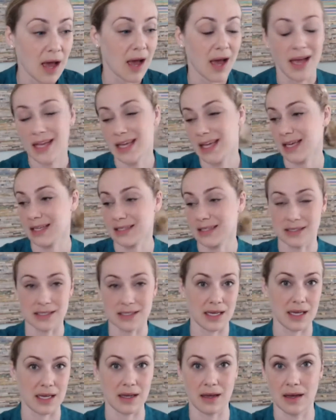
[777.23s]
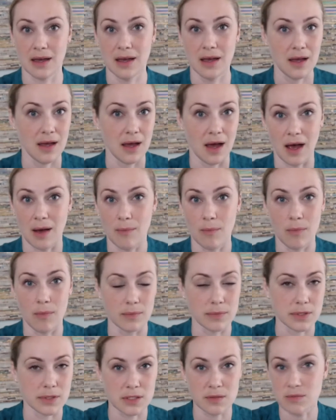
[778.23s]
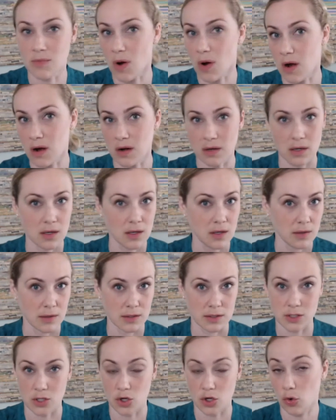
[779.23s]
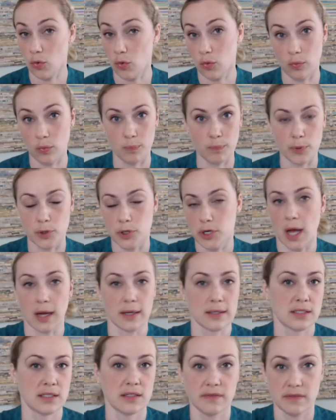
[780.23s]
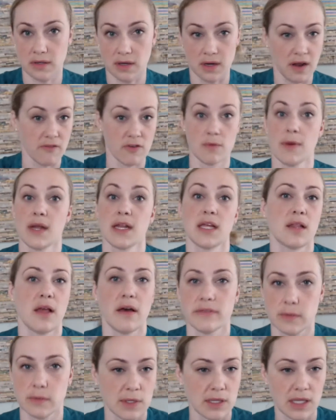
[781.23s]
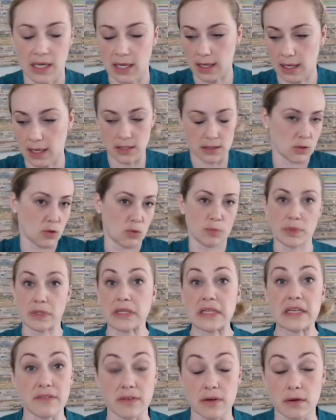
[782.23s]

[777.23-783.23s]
i can't say i'm smart so productive and everybody loves me. Like I just don't believe it,